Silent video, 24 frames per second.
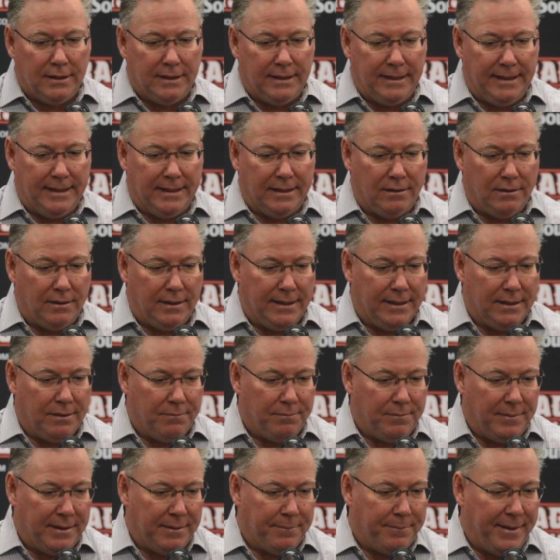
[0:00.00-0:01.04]

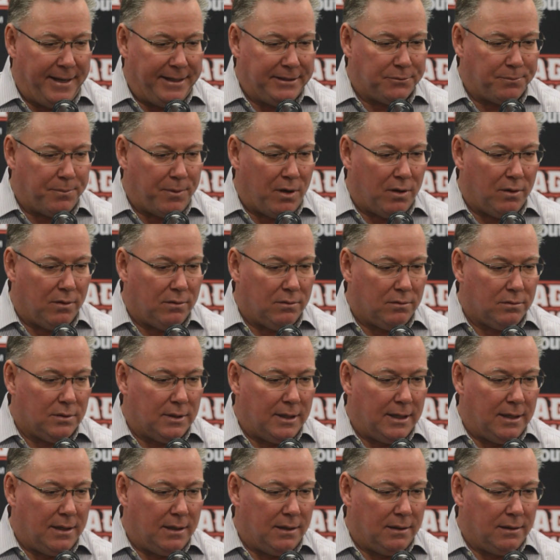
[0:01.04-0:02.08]
In baseball,
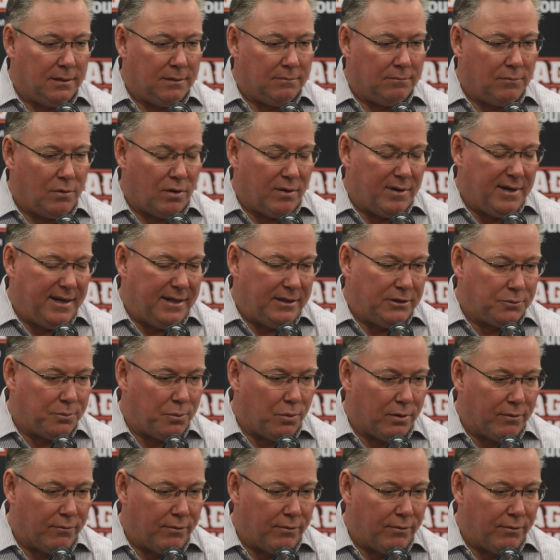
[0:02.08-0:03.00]
or in any sport,